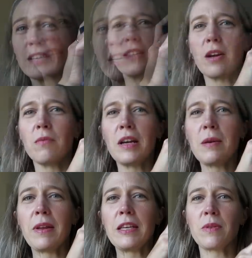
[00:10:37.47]
So I'm really
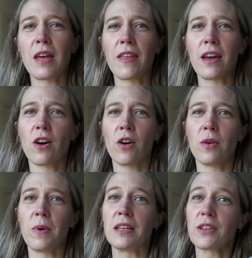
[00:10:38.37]
pleased with how that collar
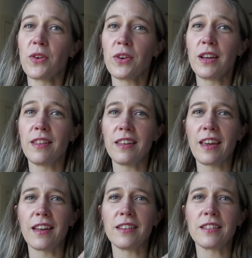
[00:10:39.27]
went on in the
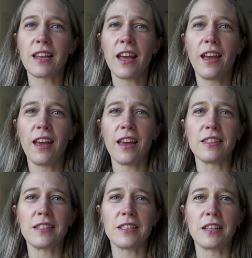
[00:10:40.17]
end.
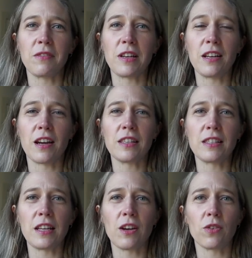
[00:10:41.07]
It's sitting really
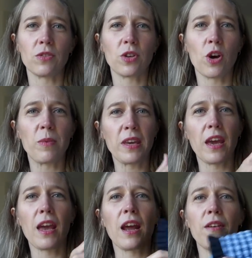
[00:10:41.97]
nicely on top
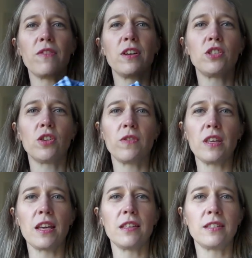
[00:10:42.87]
here and I finished off
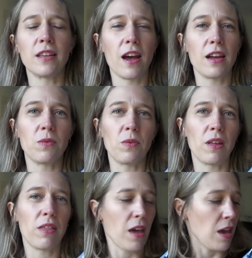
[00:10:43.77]
the inside
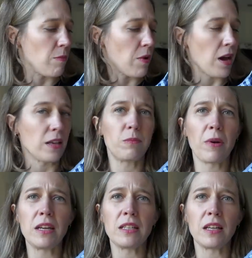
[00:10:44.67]
with a bias
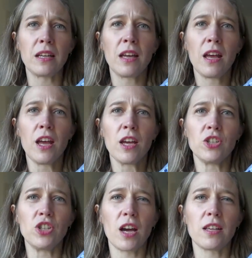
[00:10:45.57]
binding
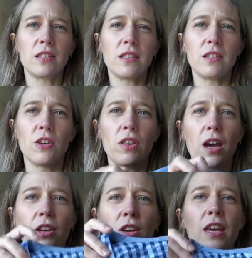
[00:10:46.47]
just so that
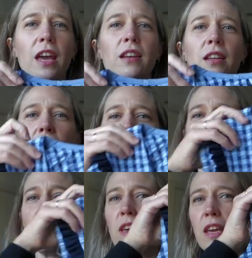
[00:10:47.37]
I could get that
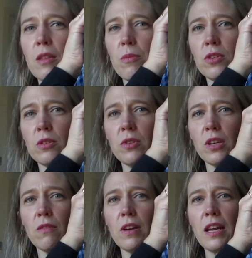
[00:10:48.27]
V at the bottom
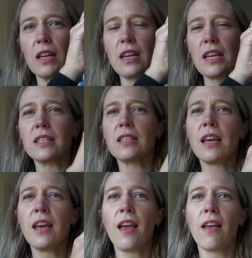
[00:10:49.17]
looking really neat.
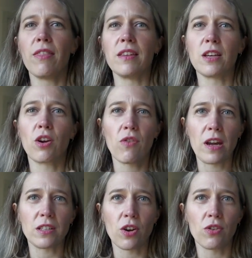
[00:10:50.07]
There's a
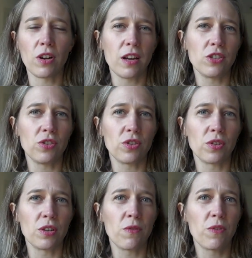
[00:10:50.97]
great online
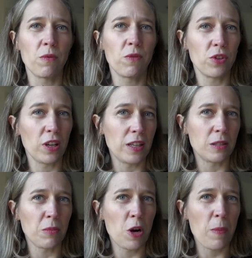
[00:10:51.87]
tutorial from
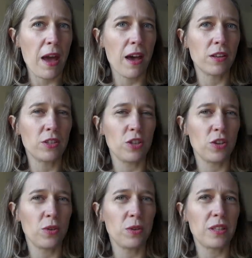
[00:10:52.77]
Frugalissima about how to
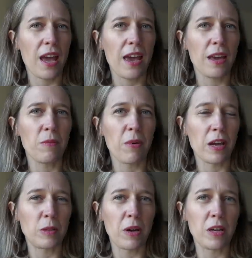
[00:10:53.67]
use a
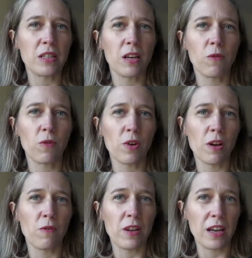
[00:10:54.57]
bias binding for a
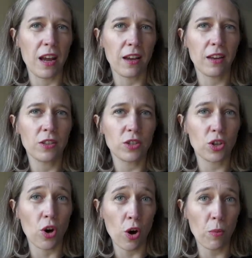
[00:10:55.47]
V-neck
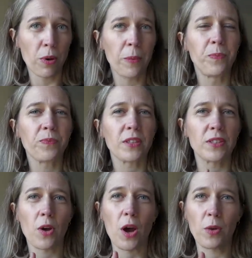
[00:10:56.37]
top.
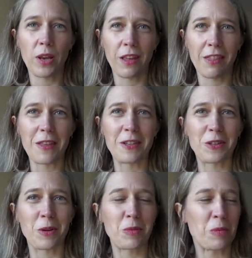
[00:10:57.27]
So I'll link that in the
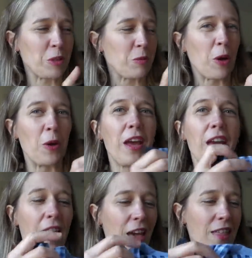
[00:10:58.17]
description box below.
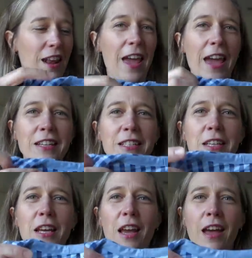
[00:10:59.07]
And then I added
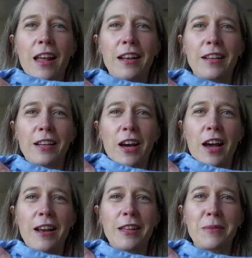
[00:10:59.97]
a little
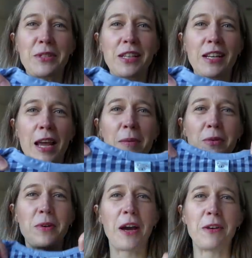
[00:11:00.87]
Kylie and the Machine
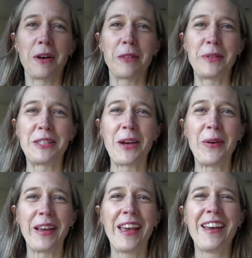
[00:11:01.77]
label. I'd rather be
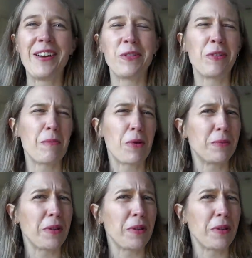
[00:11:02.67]
sewing, or I'm probably